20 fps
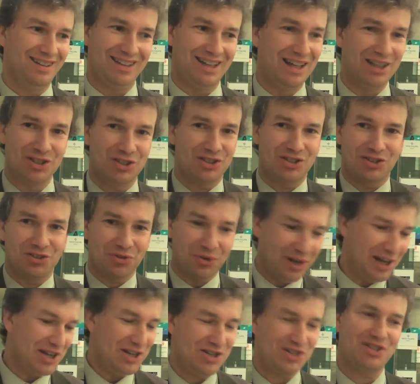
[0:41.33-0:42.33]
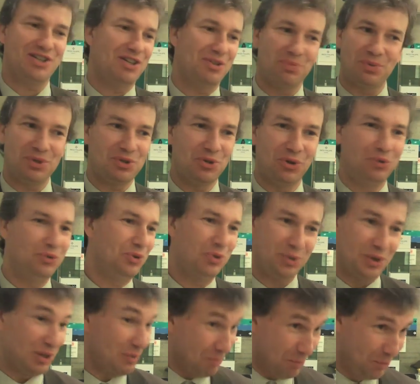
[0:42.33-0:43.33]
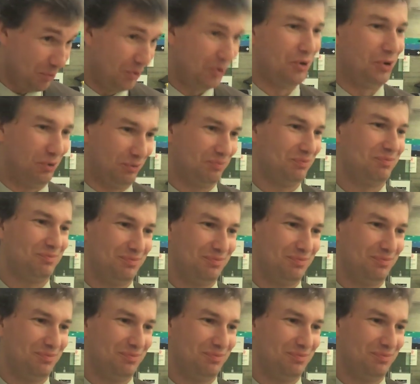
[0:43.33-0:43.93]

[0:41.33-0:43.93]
It's strange that we don't do it more,